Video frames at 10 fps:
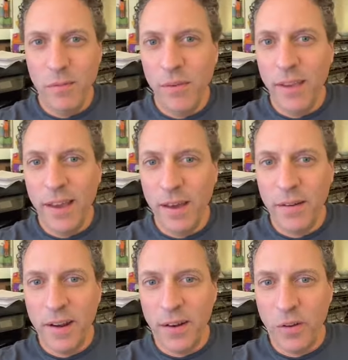
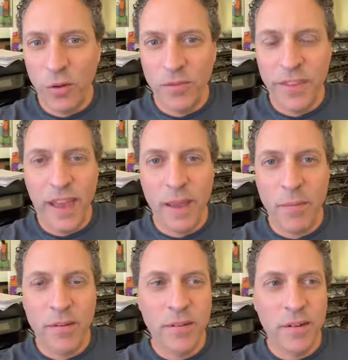Yeah, not a whole day,
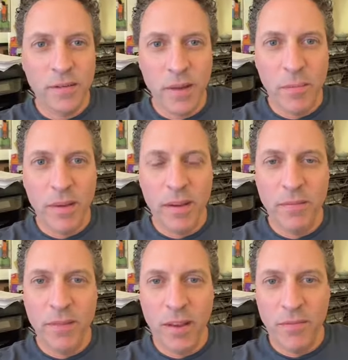but, you know,
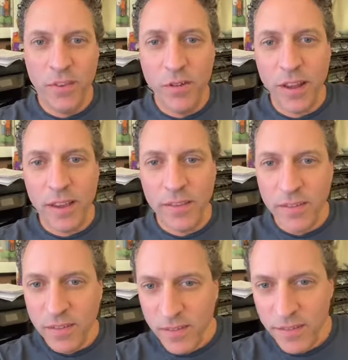maybe a few
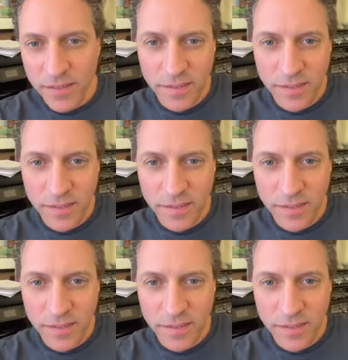days.